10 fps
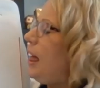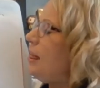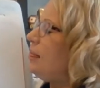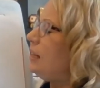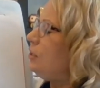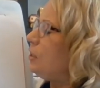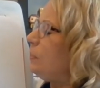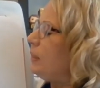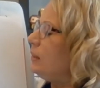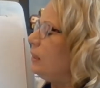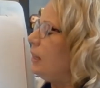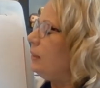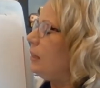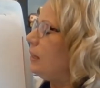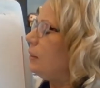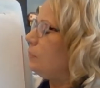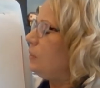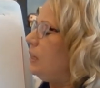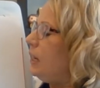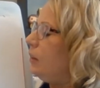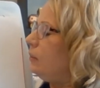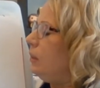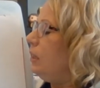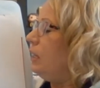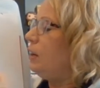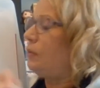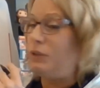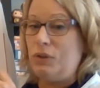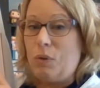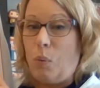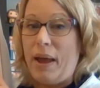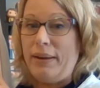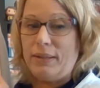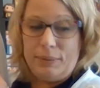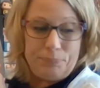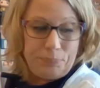and then you can make the line that comes down and over to the right.